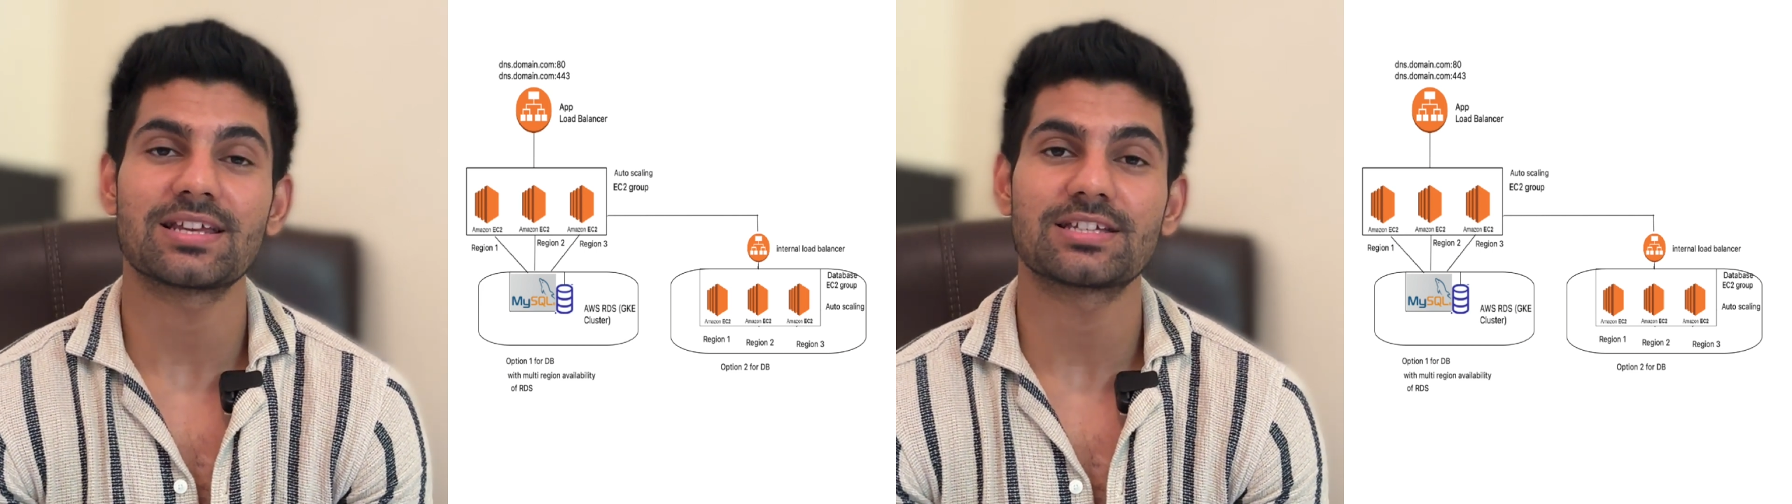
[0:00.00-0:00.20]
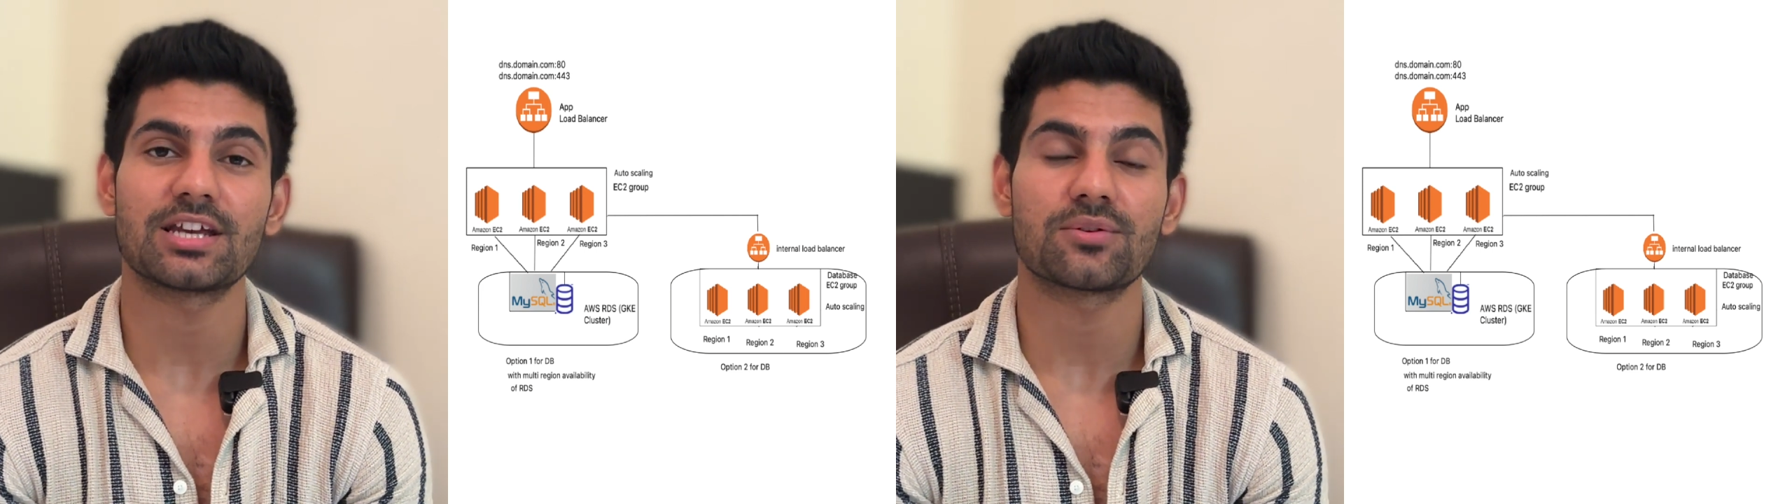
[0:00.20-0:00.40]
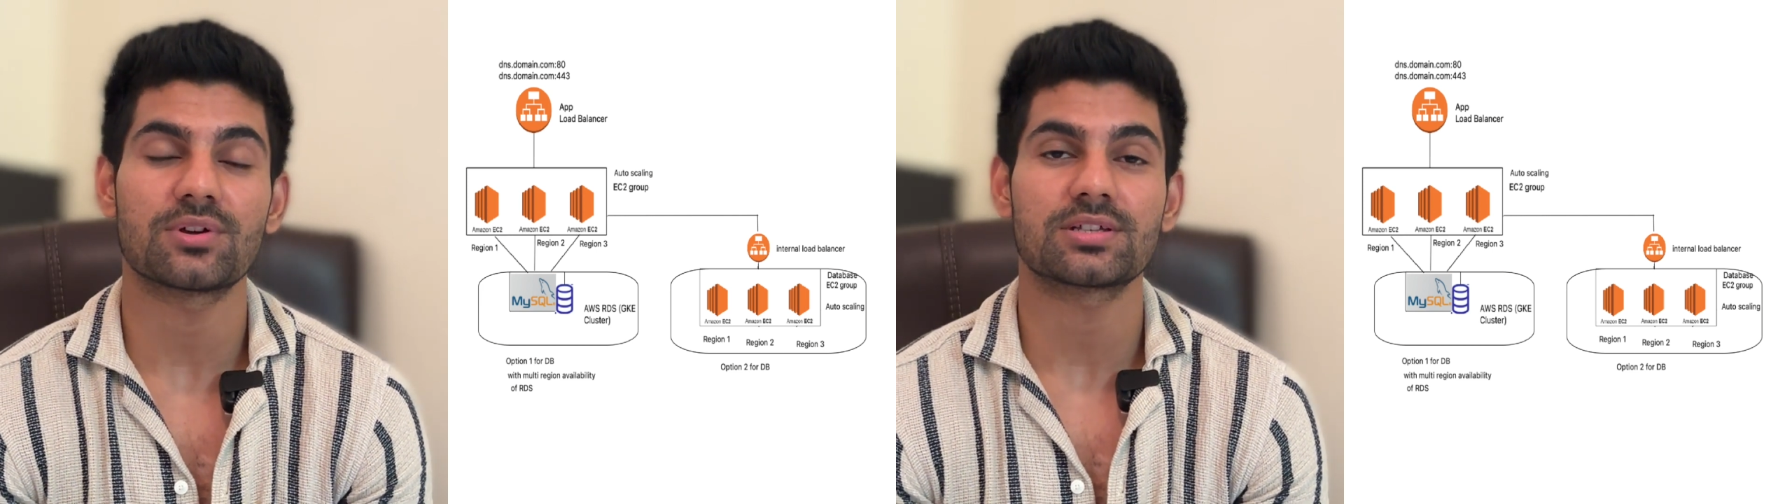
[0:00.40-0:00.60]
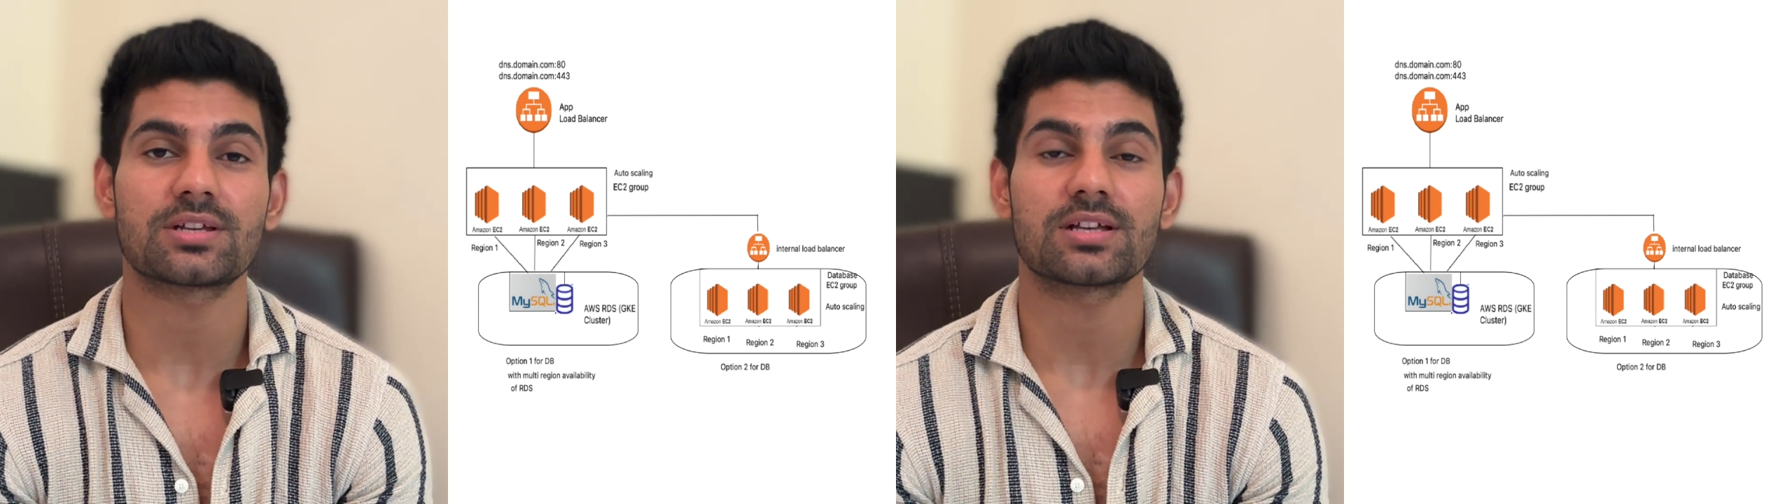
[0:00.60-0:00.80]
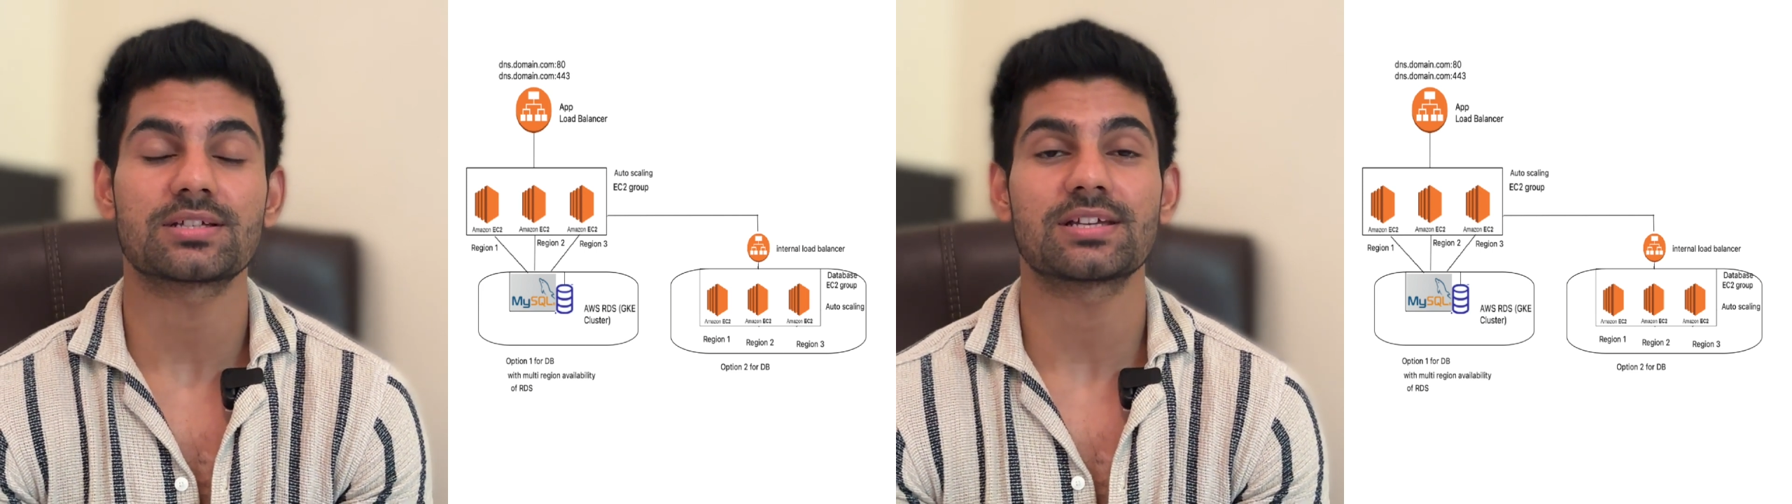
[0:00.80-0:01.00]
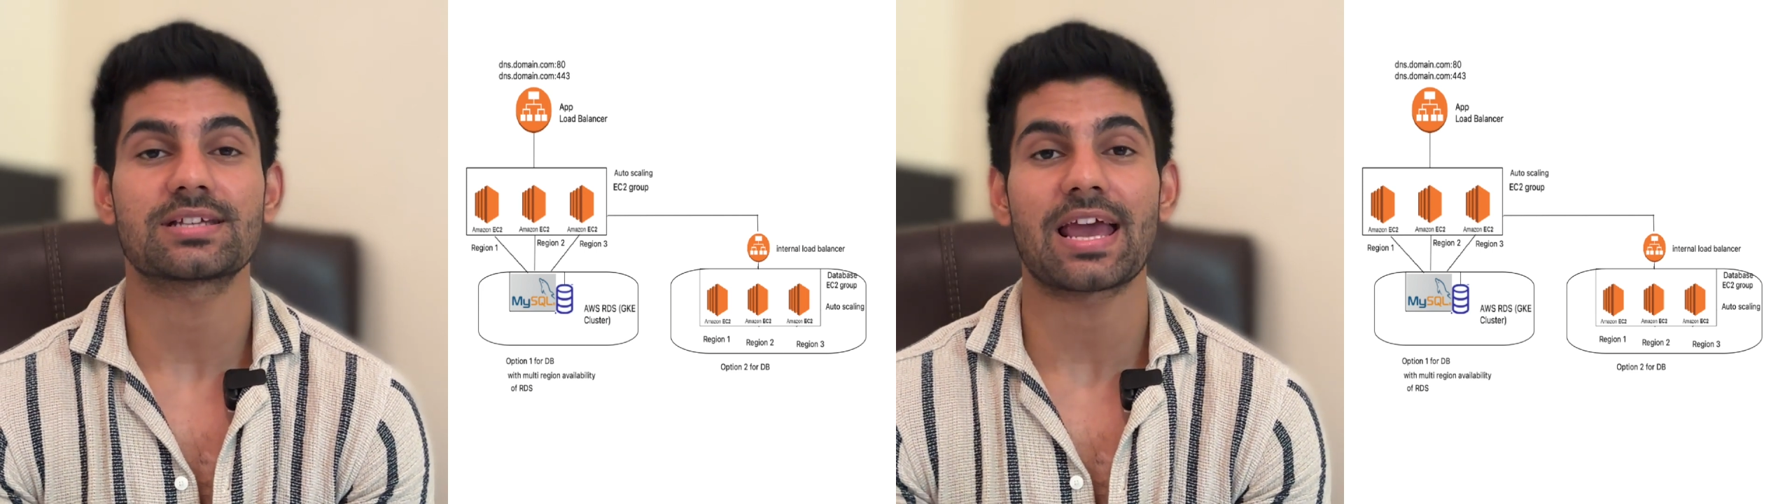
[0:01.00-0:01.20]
EC2 instances